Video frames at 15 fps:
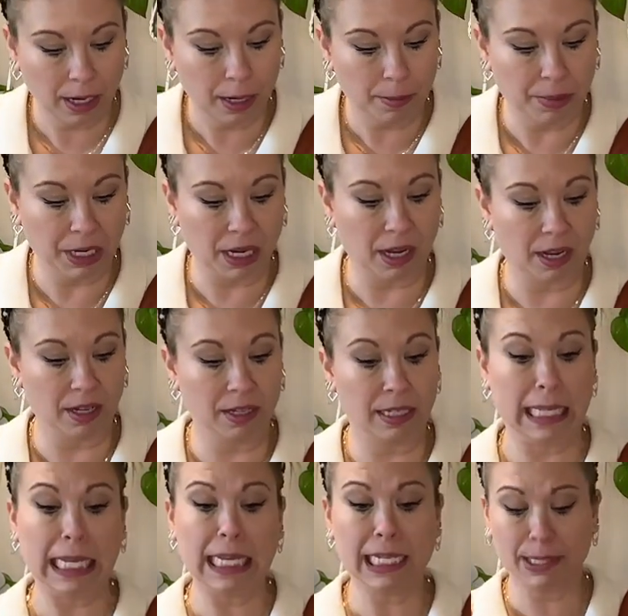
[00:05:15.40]
because
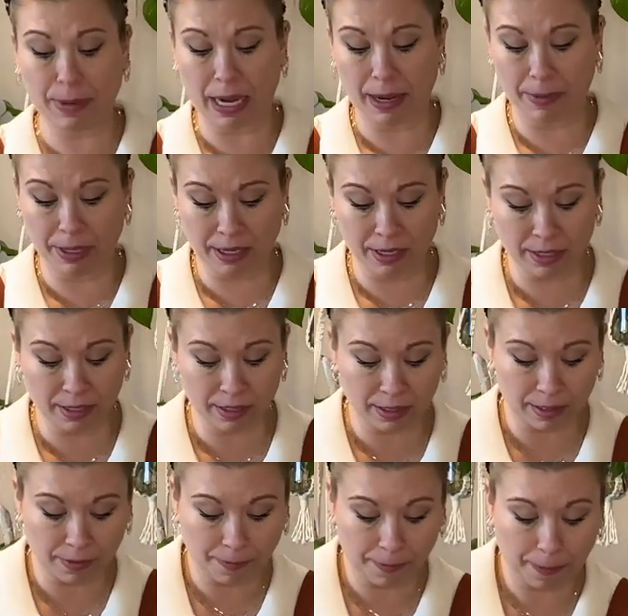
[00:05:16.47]
these
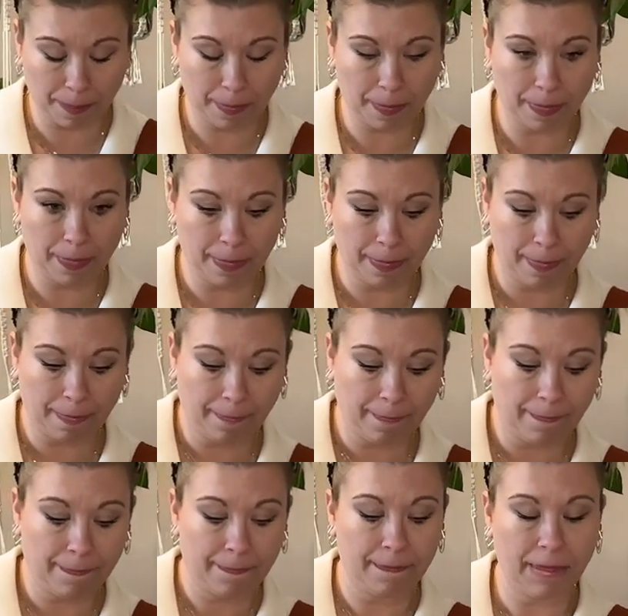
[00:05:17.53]
babies,
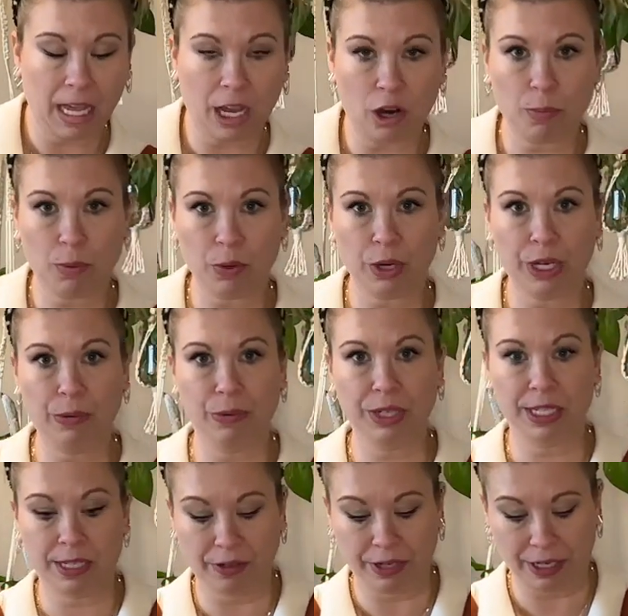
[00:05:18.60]
they are pretty
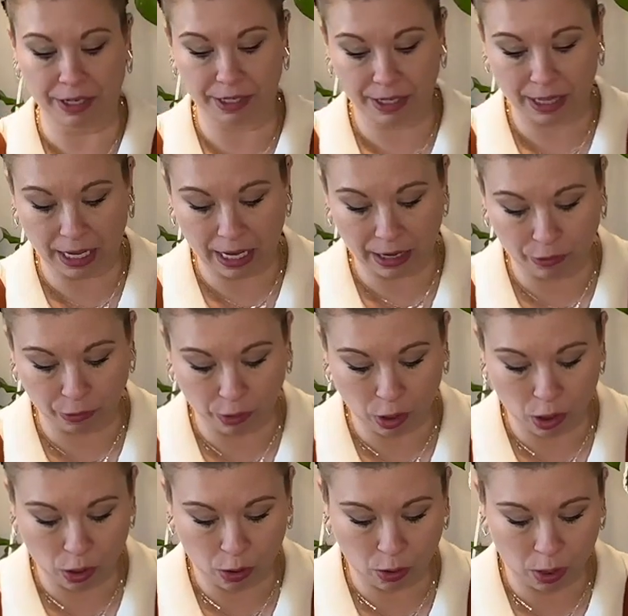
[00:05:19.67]
resilient. They
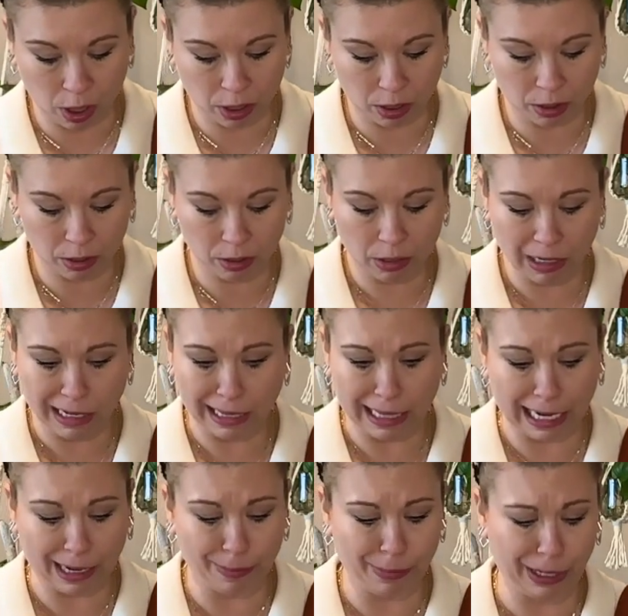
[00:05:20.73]
grow, they
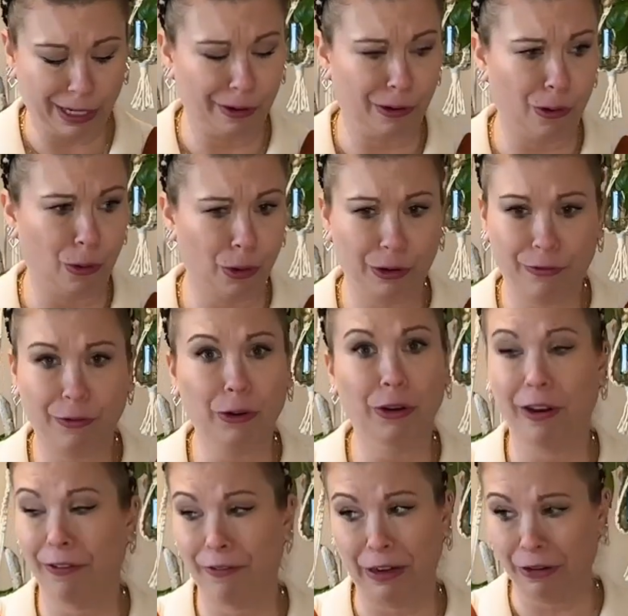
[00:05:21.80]
can be ignored for
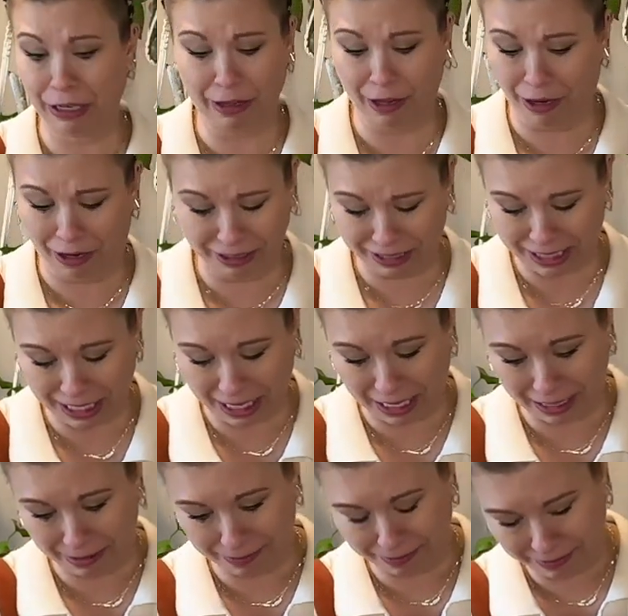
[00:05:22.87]
a very long
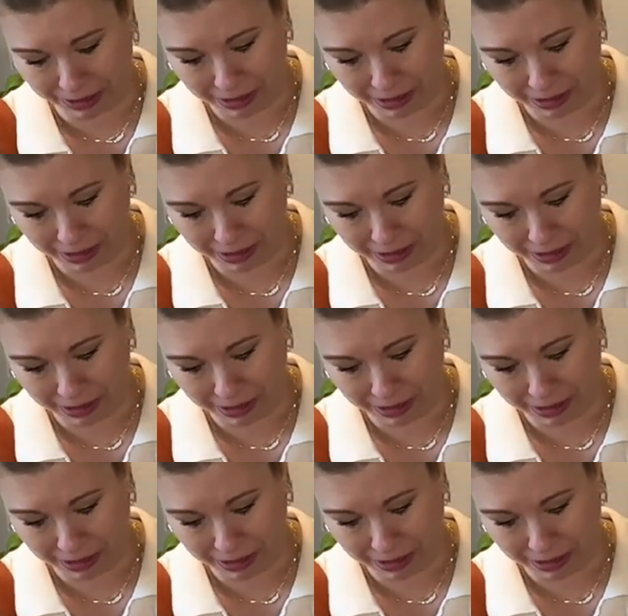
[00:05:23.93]
time.